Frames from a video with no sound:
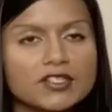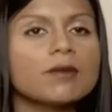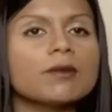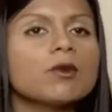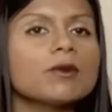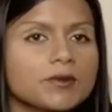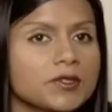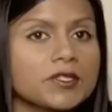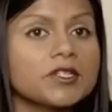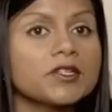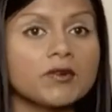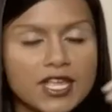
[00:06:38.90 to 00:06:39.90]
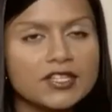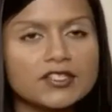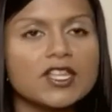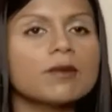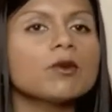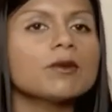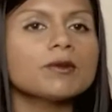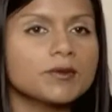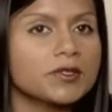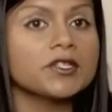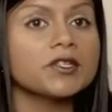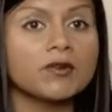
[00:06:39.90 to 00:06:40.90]
I don't know if some of you have read The
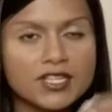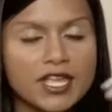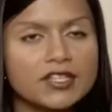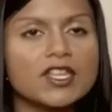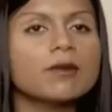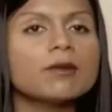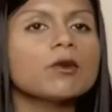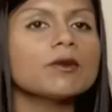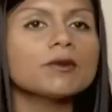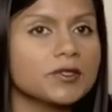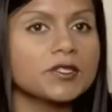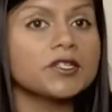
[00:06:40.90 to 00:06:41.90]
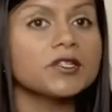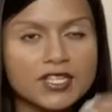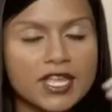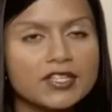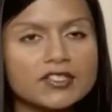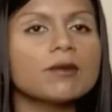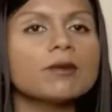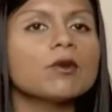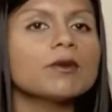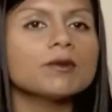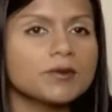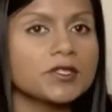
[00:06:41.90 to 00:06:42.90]
Challenger Sell, but
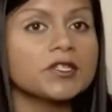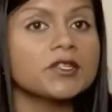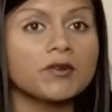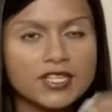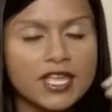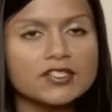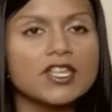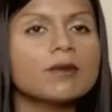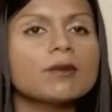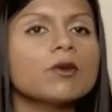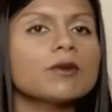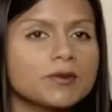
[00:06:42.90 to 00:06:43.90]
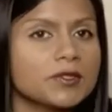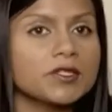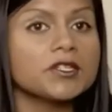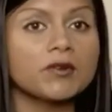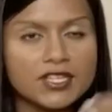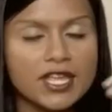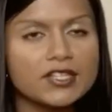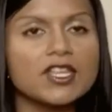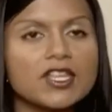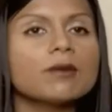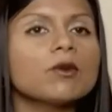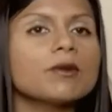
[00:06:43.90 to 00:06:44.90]
it's a sales
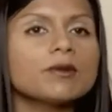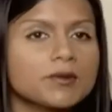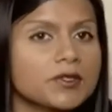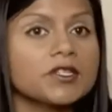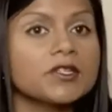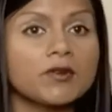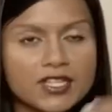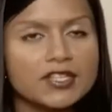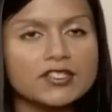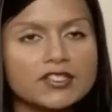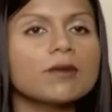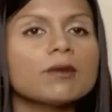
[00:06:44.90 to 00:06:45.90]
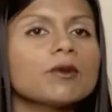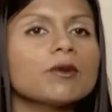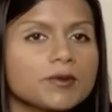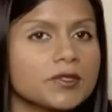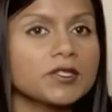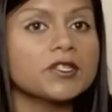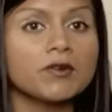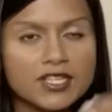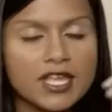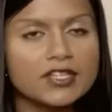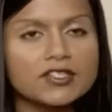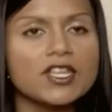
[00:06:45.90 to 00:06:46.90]
methodology that is teaching
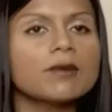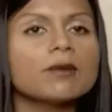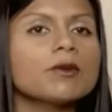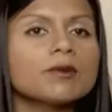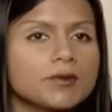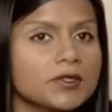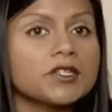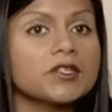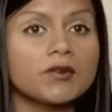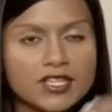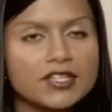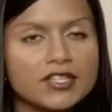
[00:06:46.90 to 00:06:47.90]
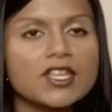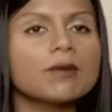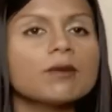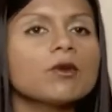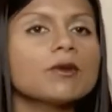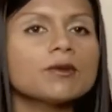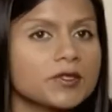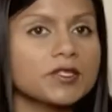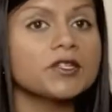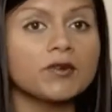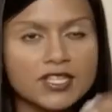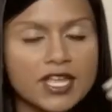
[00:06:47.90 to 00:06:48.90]
you about how you can become
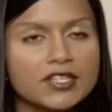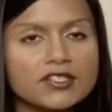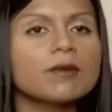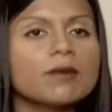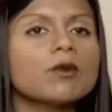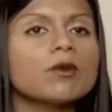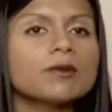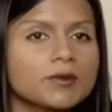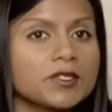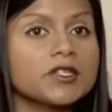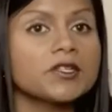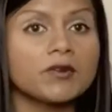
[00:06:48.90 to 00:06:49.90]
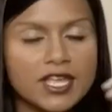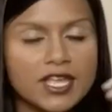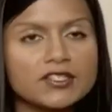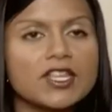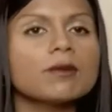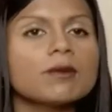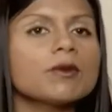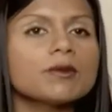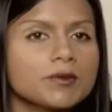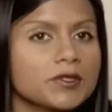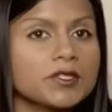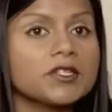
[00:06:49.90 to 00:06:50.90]
that challenger sales and really smash your
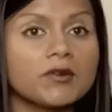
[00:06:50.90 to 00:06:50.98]
target.